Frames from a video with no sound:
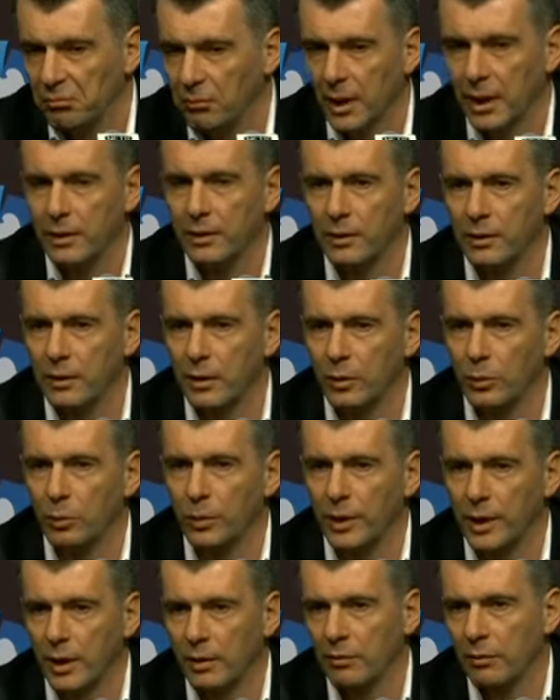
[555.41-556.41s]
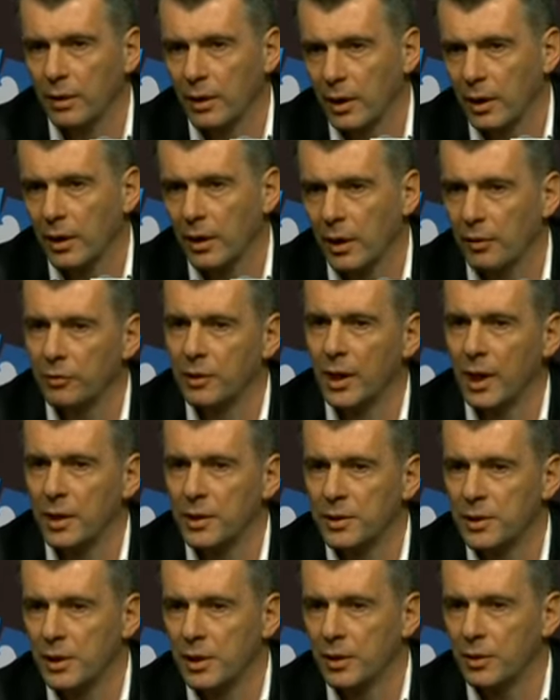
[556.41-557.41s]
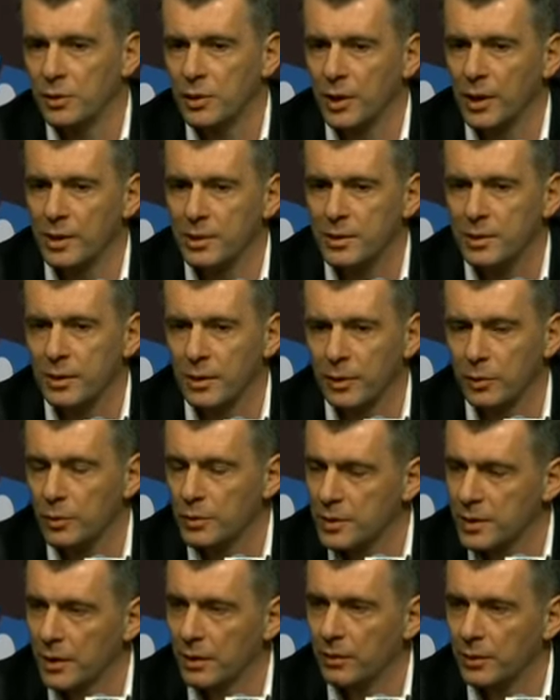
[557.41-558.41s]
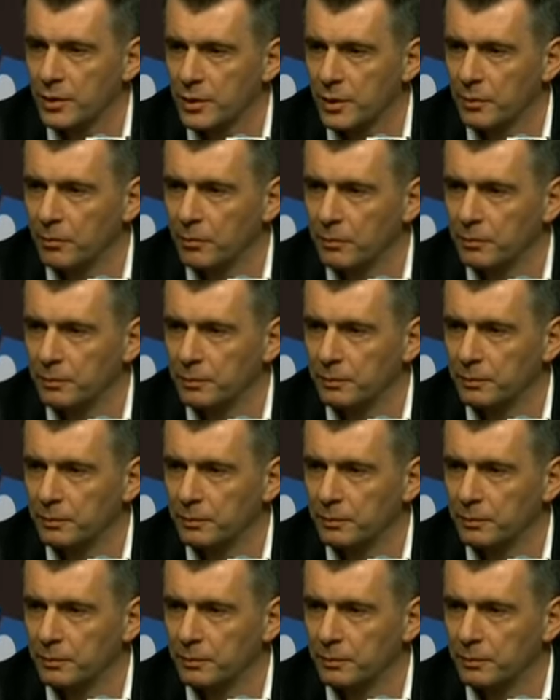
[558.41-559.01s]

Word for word: But uh, we never have an idea just uh, to sell the team.